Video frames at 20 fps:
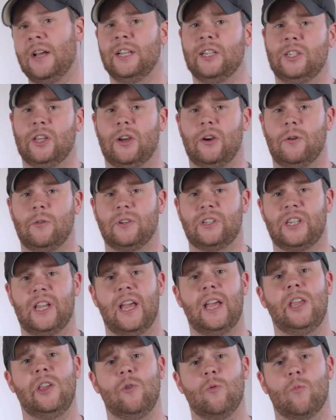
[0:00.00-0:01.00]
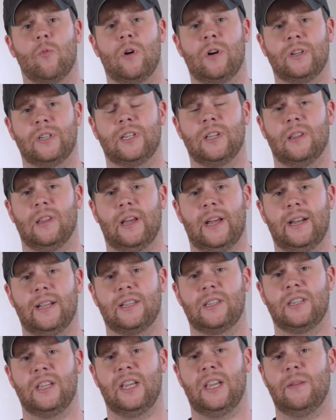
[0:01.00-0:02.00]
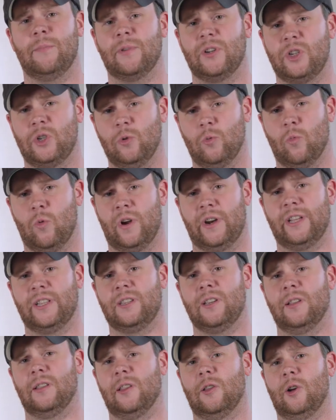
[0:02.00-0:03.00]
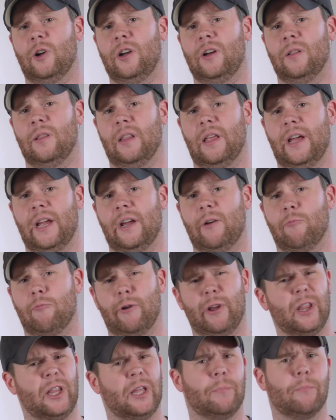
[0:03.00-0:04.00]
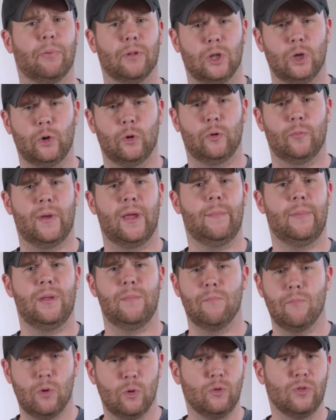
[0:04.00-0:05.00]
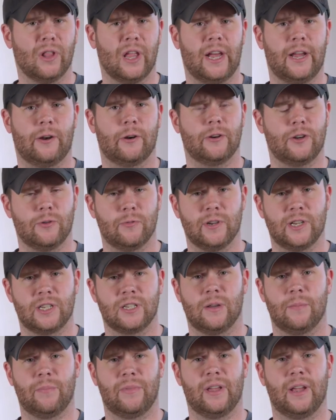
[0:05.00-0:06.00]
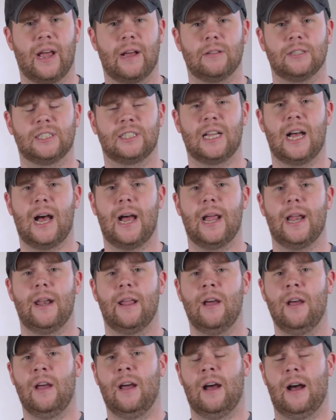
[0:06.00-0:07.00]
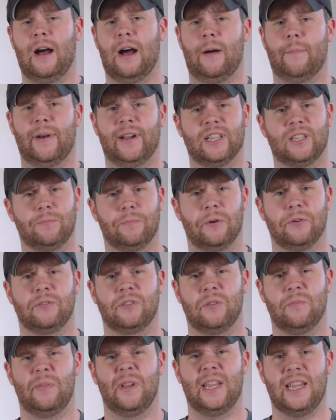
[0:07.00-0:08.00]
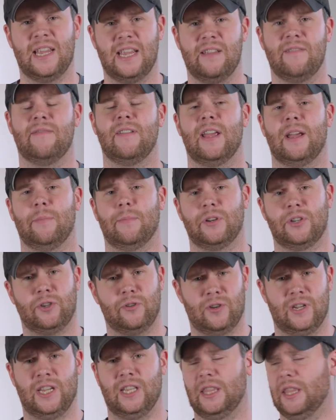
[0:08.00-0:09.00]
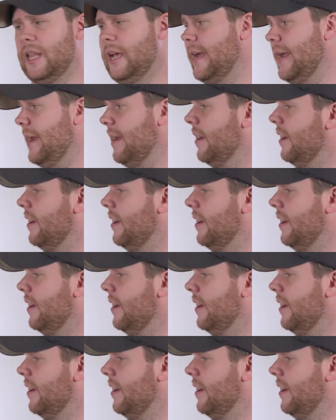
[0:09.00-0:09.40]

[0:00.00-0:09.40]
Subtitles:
So say you want to light a scene, but you want it to look like really blue, maybe moonlight or doing something outside, and it's supposed to be evening, but you need light.